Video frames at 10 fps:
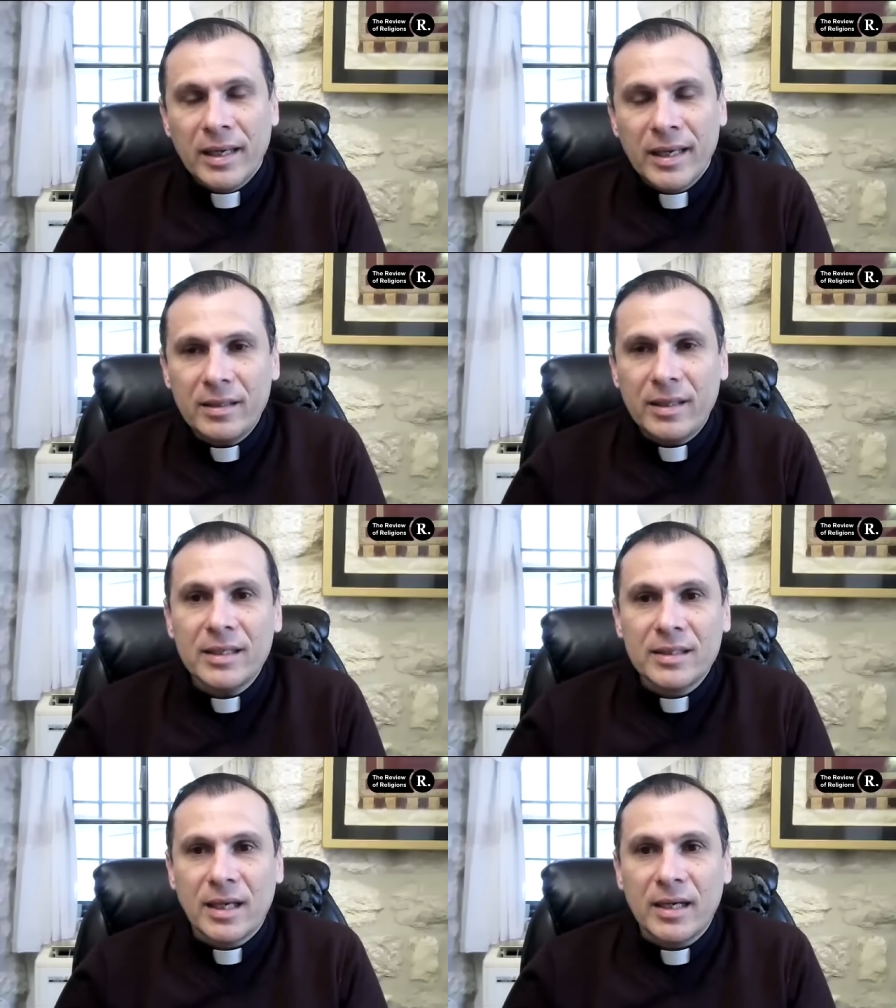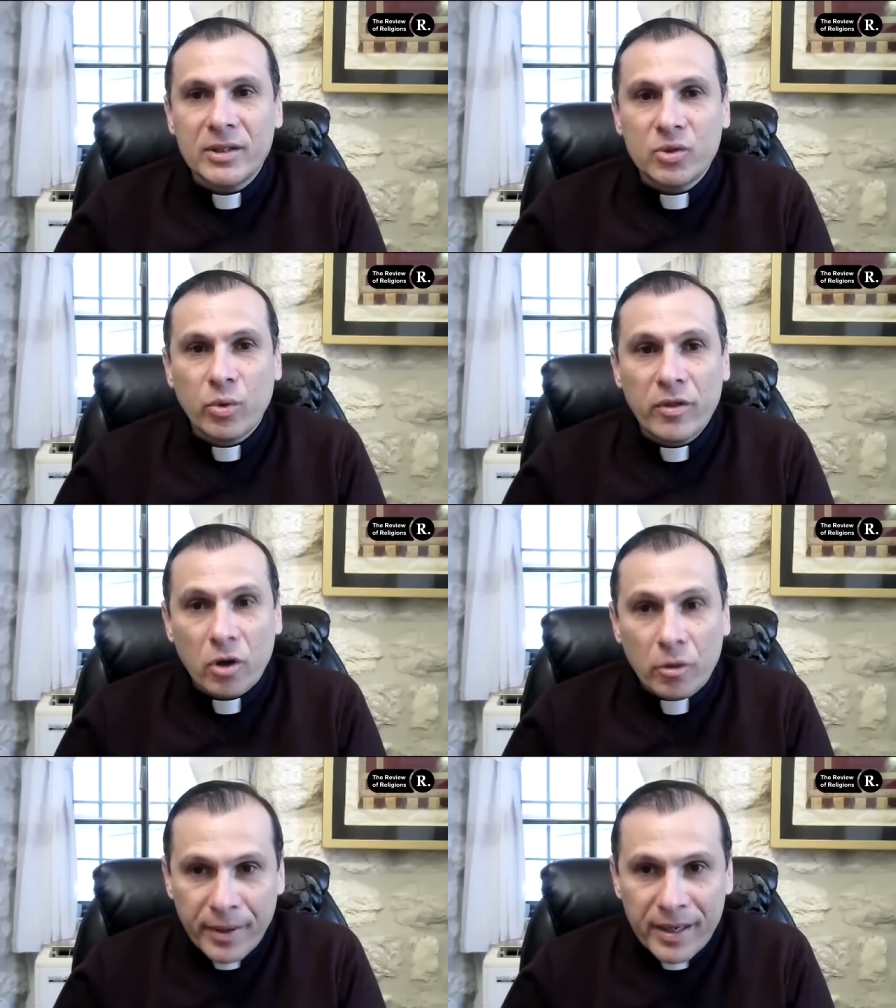He takes sides with the
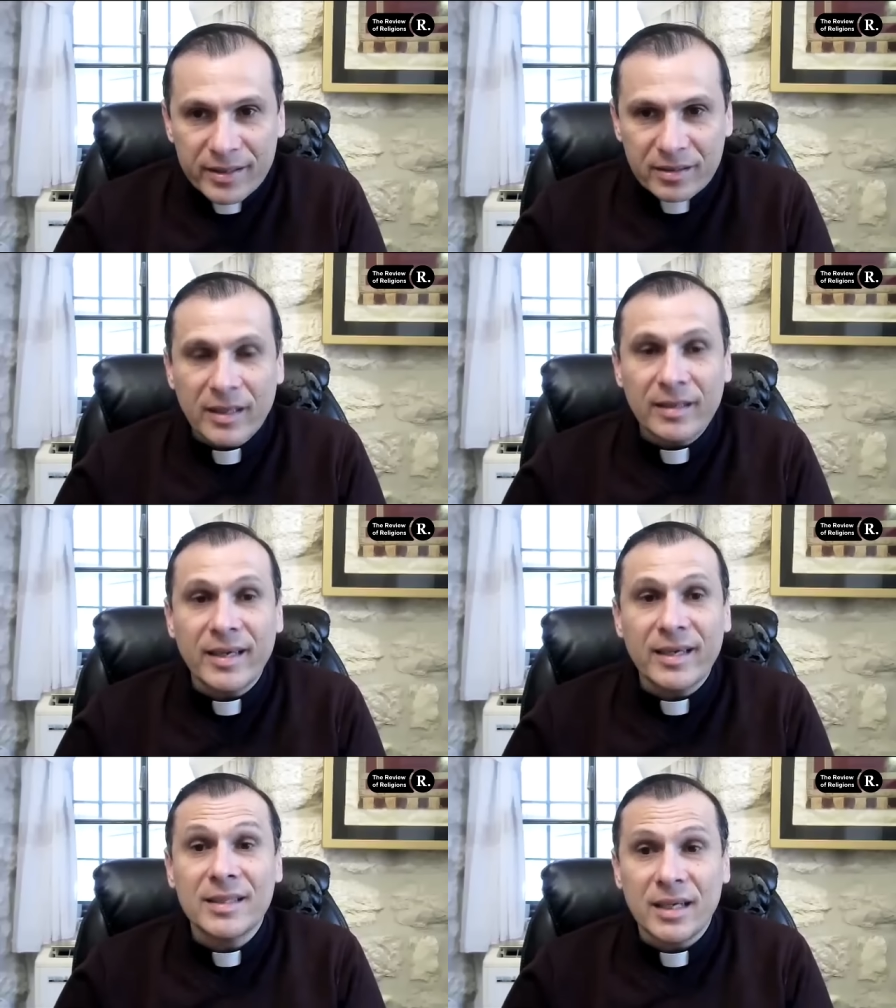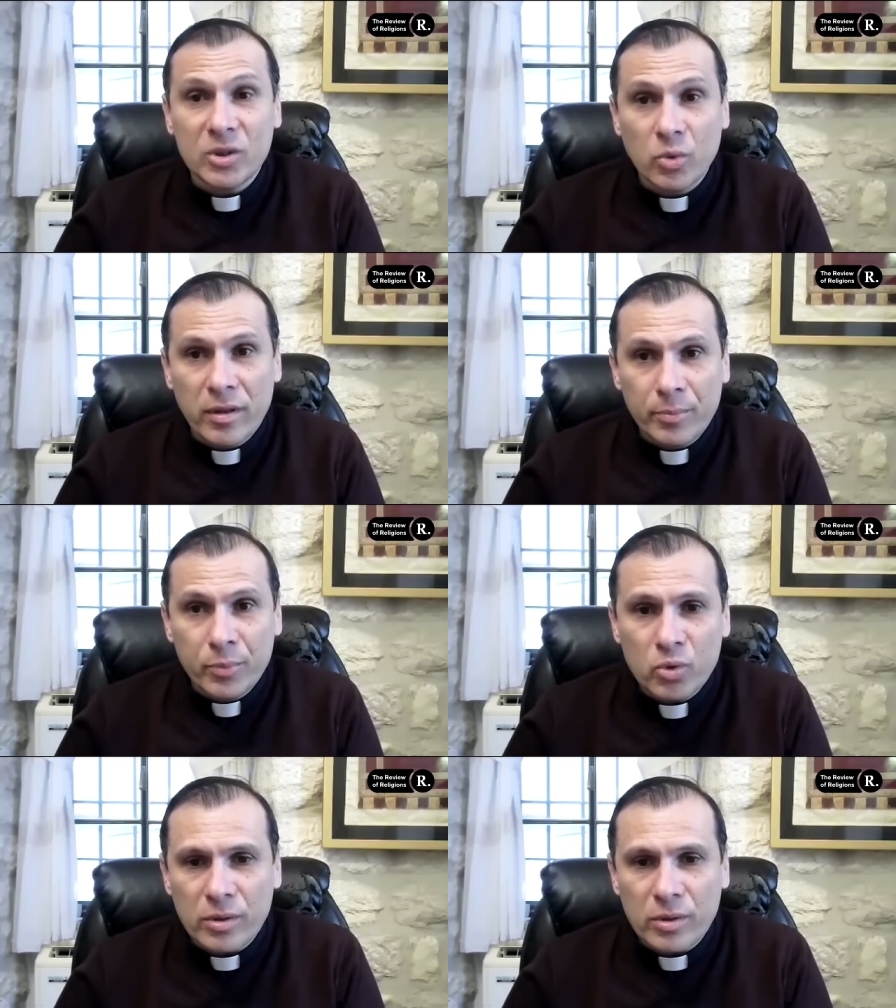oppressed. He takes sides with the
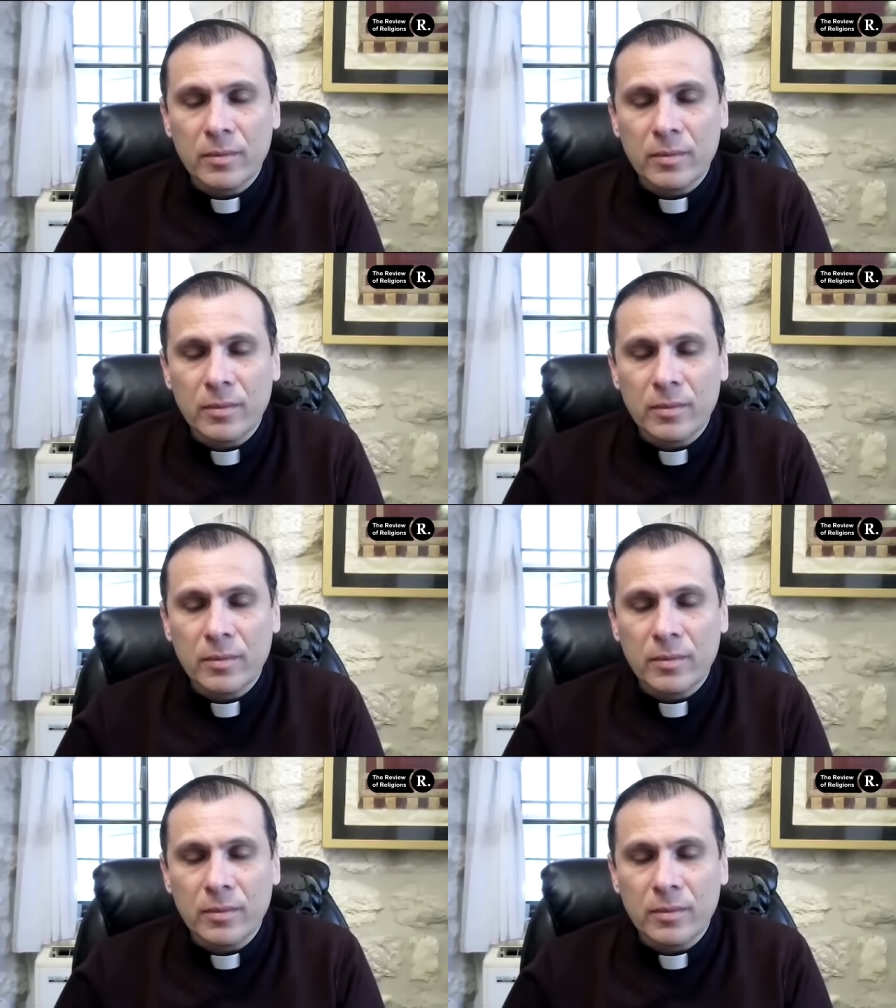poor.